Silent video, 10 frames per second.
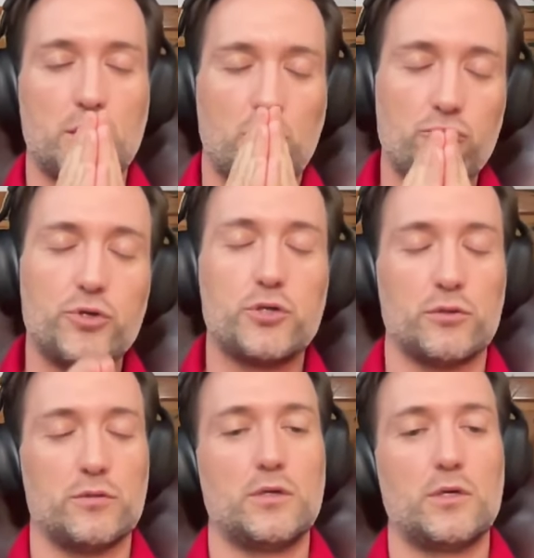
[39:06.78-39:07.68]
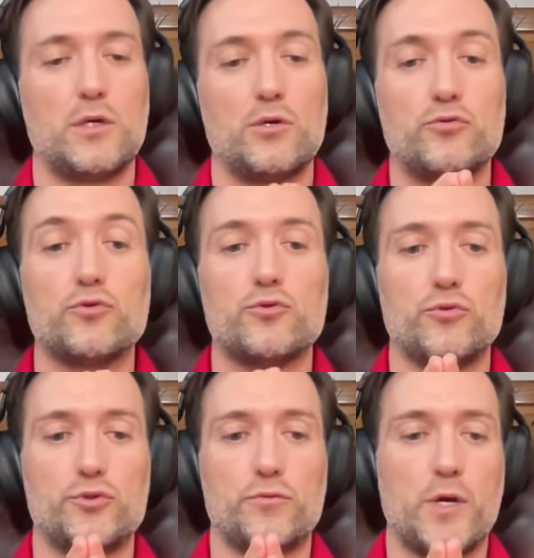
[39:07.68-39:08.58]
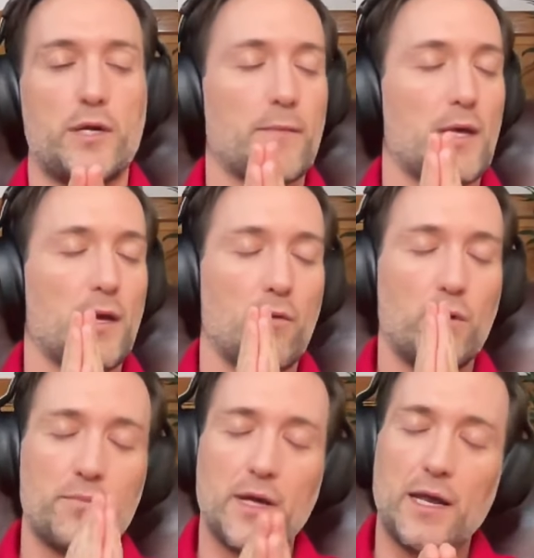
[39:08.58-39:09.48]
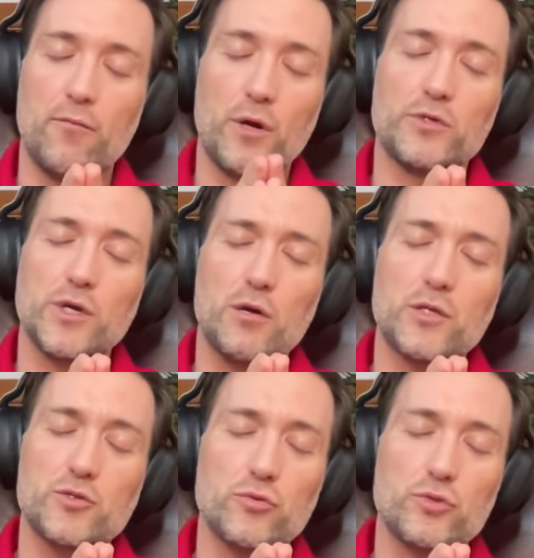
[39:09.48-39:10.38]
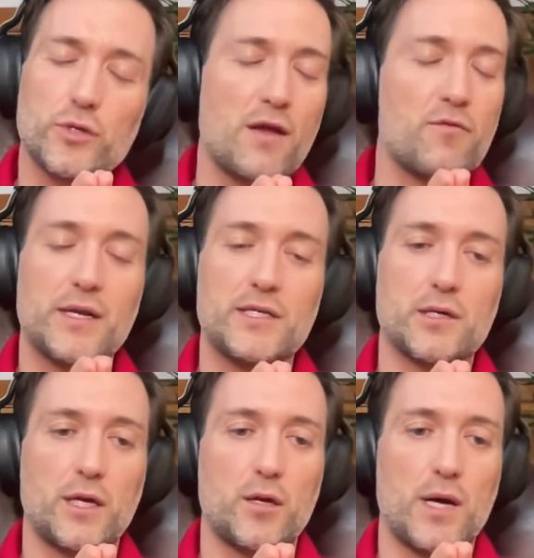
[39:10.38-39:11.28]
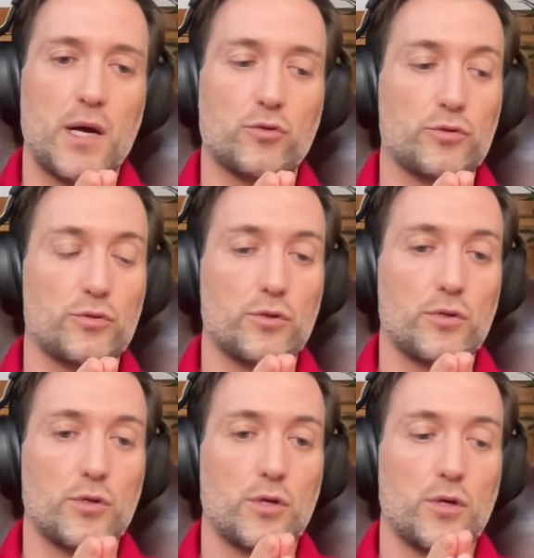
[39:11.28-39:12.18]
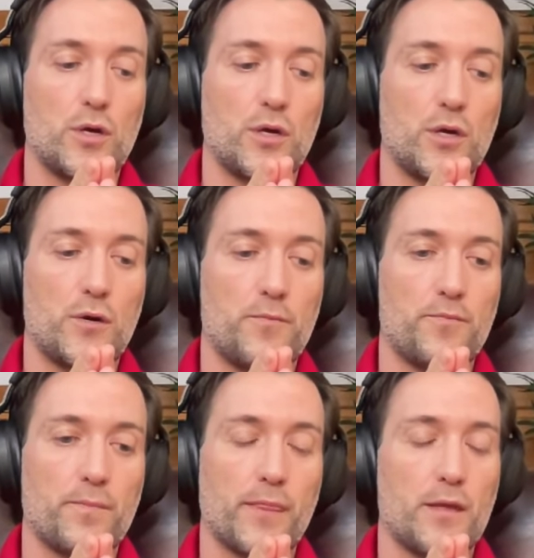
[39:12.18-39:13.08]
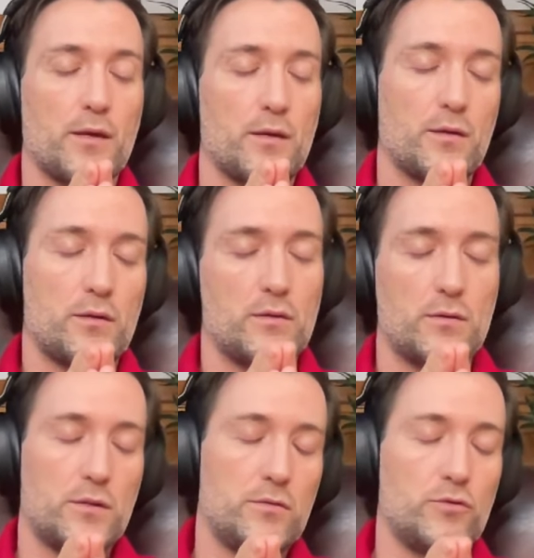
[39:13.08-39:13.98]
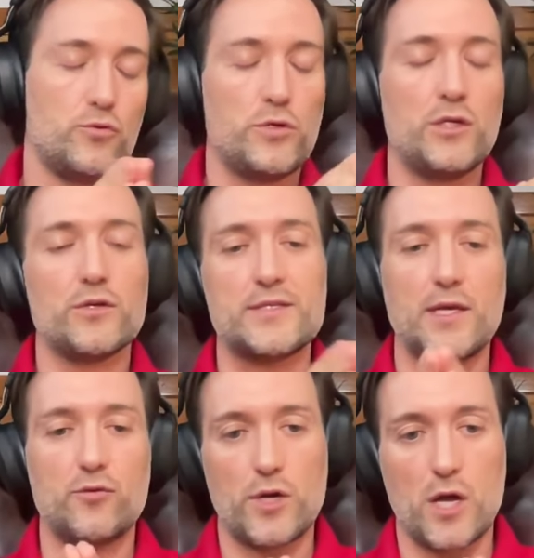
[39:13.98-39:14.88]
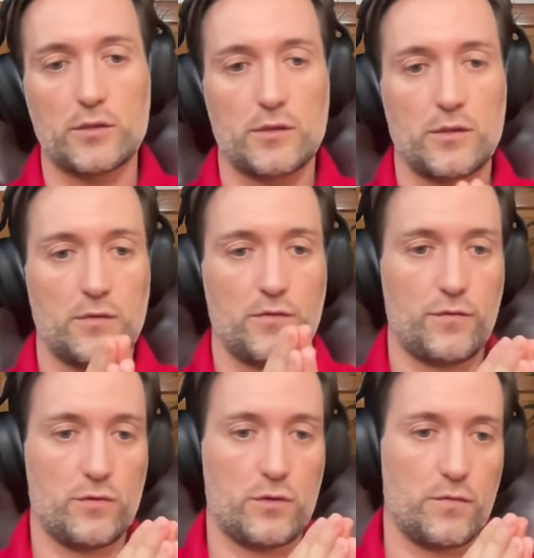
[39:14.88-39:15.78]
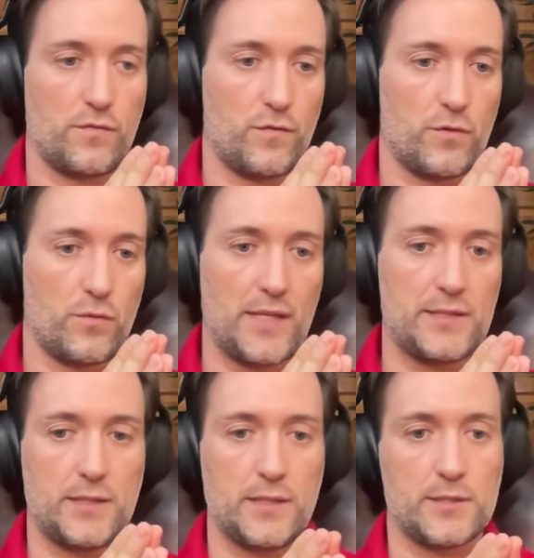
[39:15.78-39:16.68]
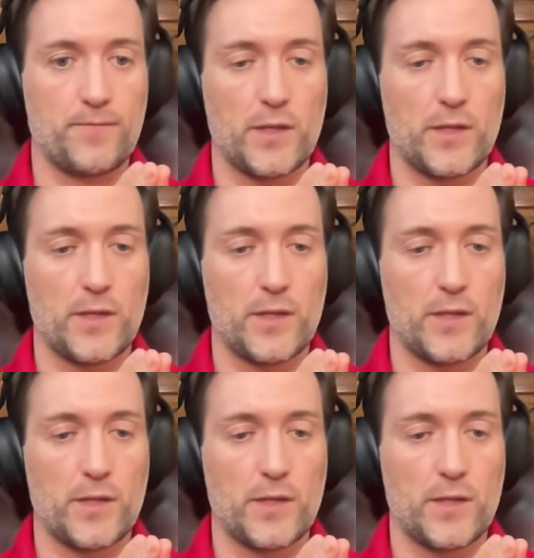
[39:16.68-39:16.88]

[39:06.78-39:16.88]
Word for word: crucial to the solution, right? when, when we're talking about solution, everybody's talking about um, y- y- do you need a state or not for, for Palestinians?